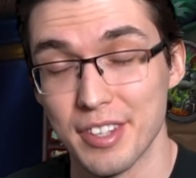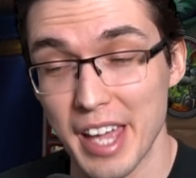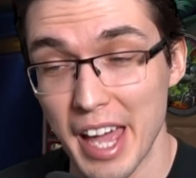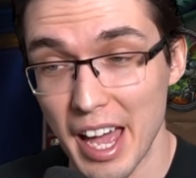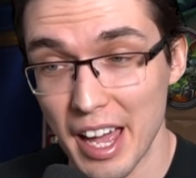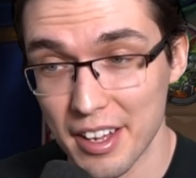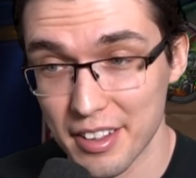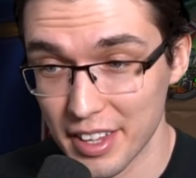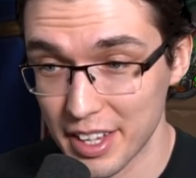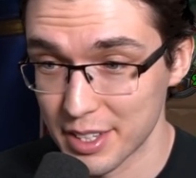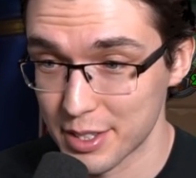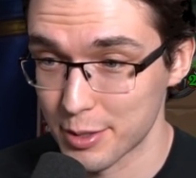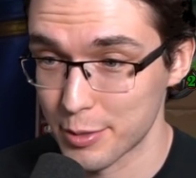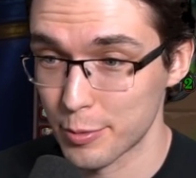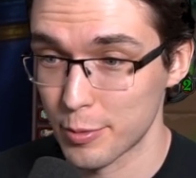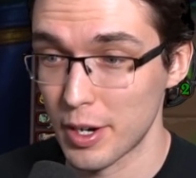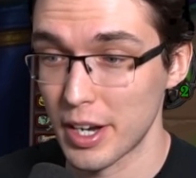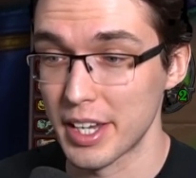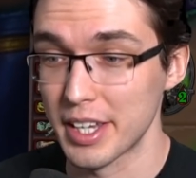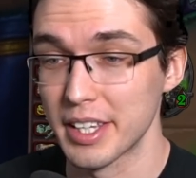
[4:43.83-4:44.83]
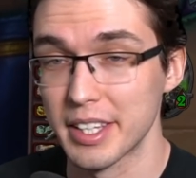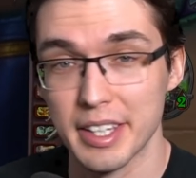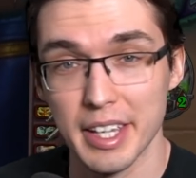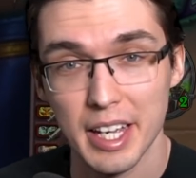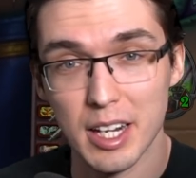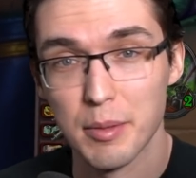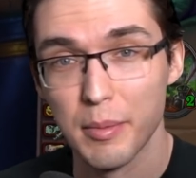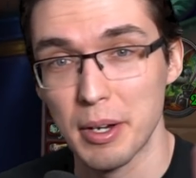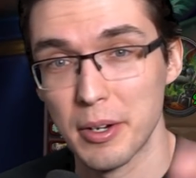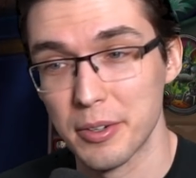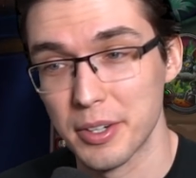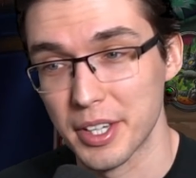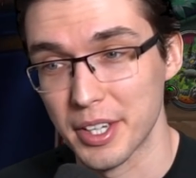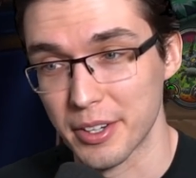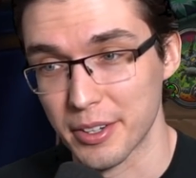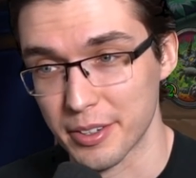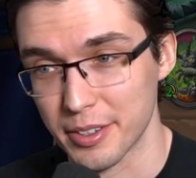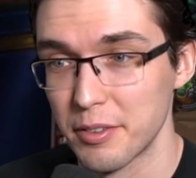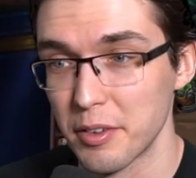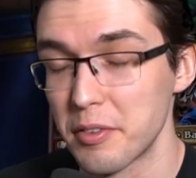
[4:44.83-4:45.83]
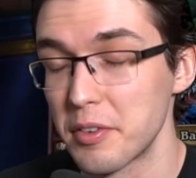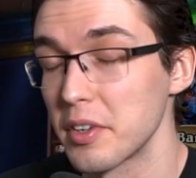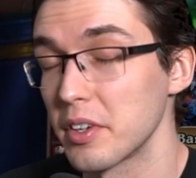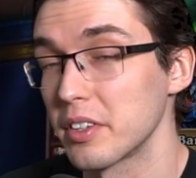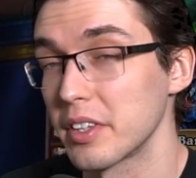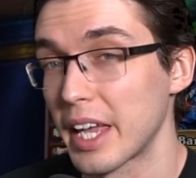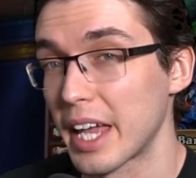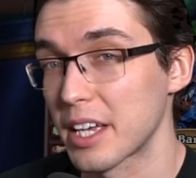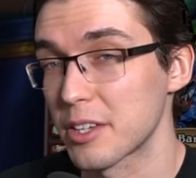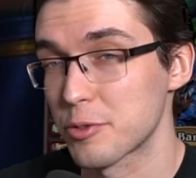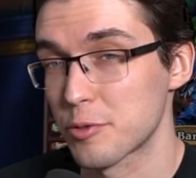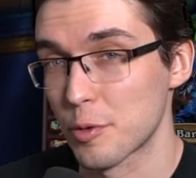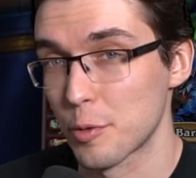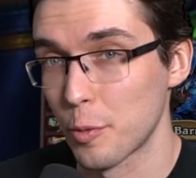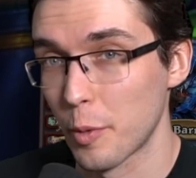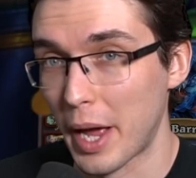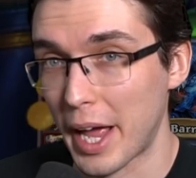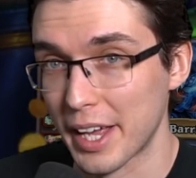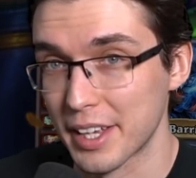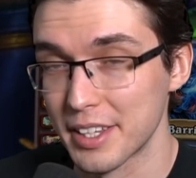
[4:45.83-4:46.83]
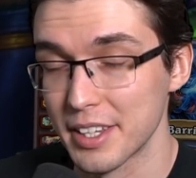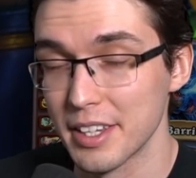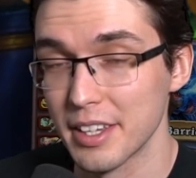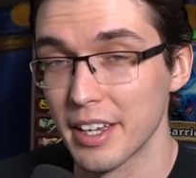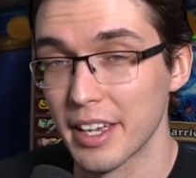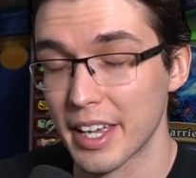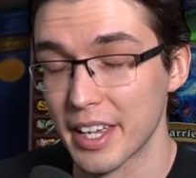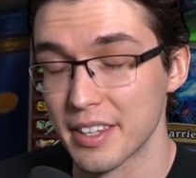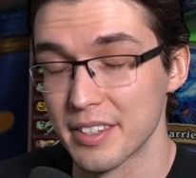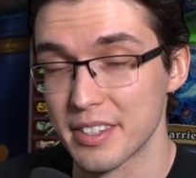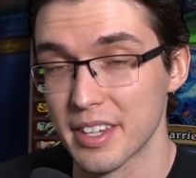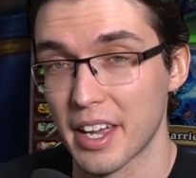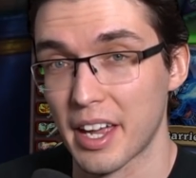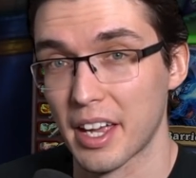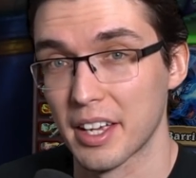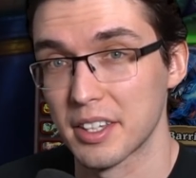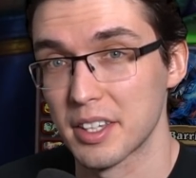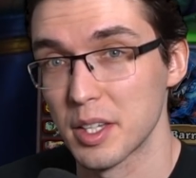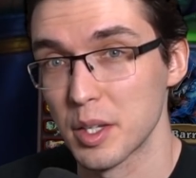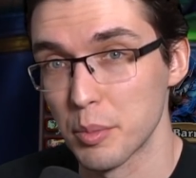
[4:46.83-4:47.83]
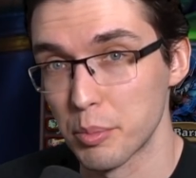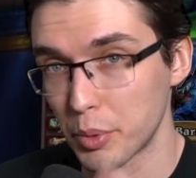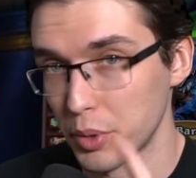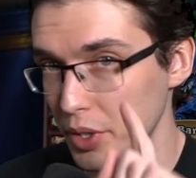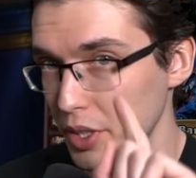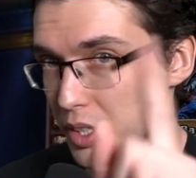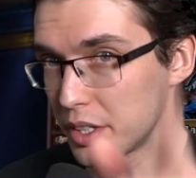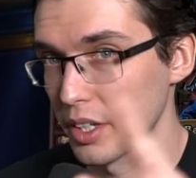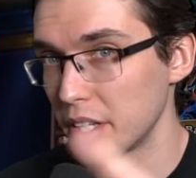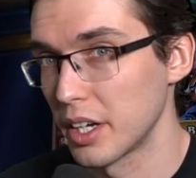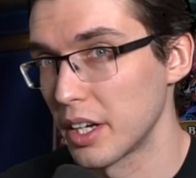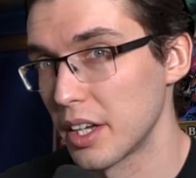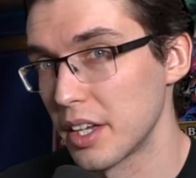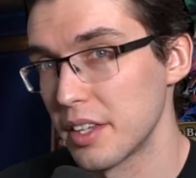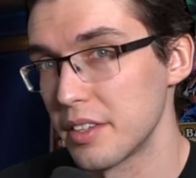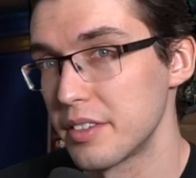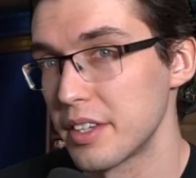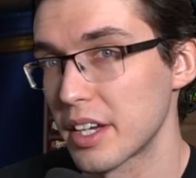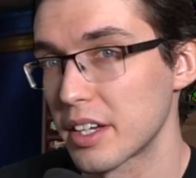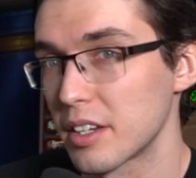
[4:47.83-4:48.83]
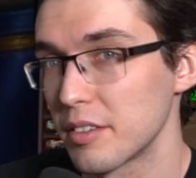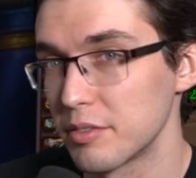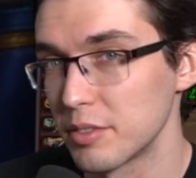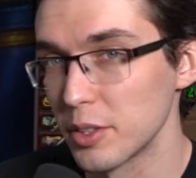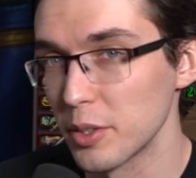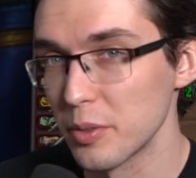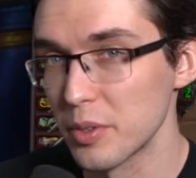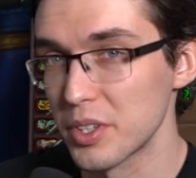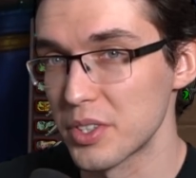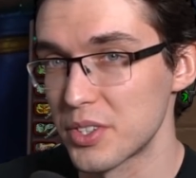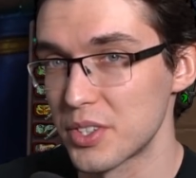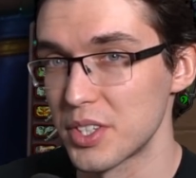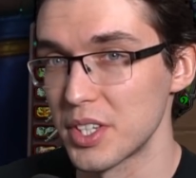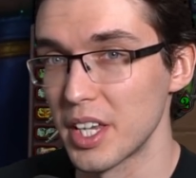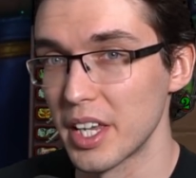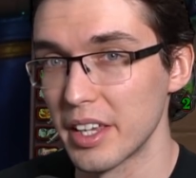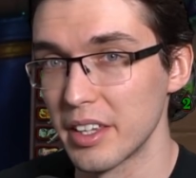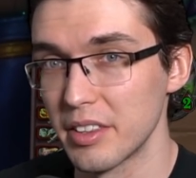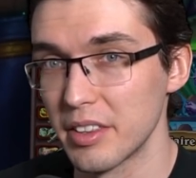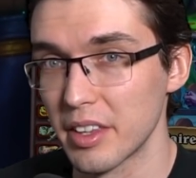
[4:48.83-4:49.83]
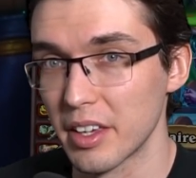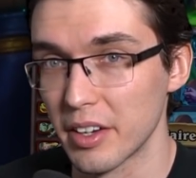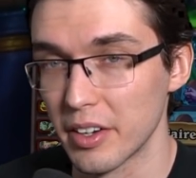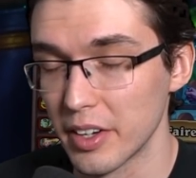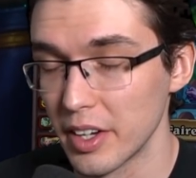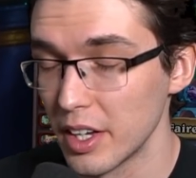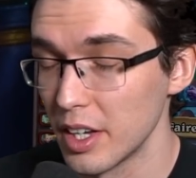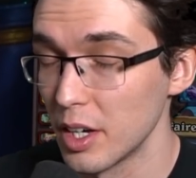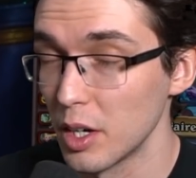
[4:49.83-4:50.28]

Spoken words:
Yeah, that's right. Get him out of here. You're feeling extra wacky and tacky, put in a deck of Lunacy in there.